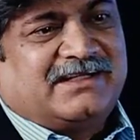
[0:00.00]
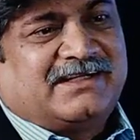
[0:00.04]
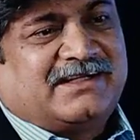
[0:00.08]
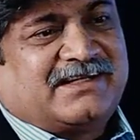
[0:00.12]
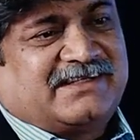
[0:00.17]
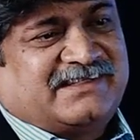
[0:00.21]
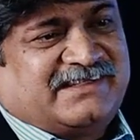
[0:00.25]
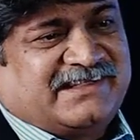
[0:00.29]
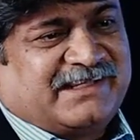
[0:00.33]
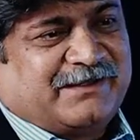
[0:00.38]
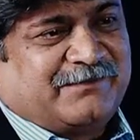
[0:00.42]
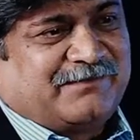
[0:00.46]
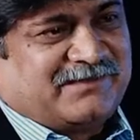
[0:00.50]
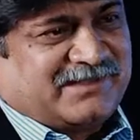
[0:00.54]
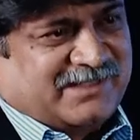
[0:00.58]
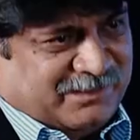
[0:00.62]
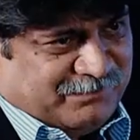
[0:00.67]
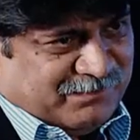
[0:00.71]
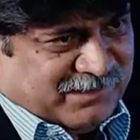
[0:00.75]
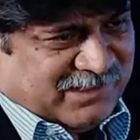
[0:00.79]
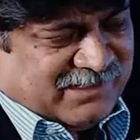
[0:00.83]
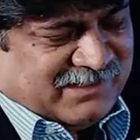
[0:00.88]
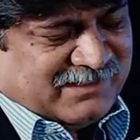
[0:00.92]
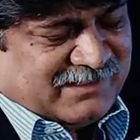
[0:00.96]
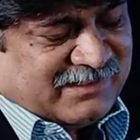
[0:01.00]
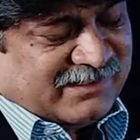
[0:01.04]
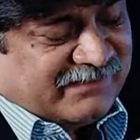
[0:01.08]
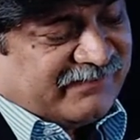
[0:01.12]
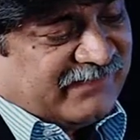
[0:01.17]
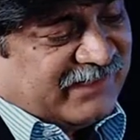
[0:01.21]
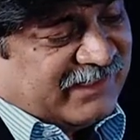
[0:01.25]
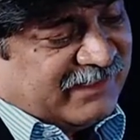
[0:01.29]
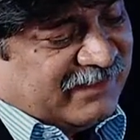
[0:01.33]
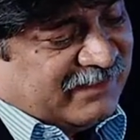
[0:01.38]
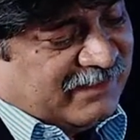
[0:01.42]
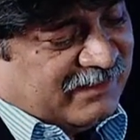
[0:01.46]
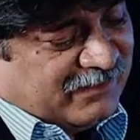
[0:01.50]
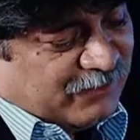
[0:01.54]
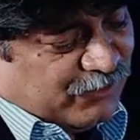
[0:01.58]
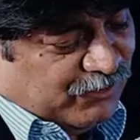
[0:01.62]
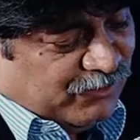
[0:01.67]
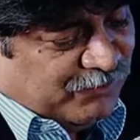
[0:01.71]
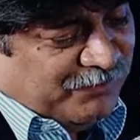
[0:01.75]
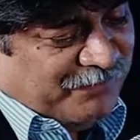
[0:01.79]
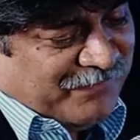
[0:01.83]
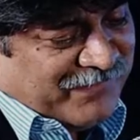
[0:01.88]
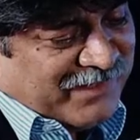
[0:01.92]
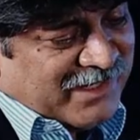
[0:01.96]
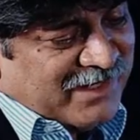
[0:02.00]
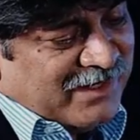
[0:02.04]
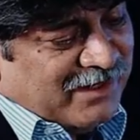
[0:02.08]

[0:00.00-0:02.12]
dressing, table, dressing uh, room,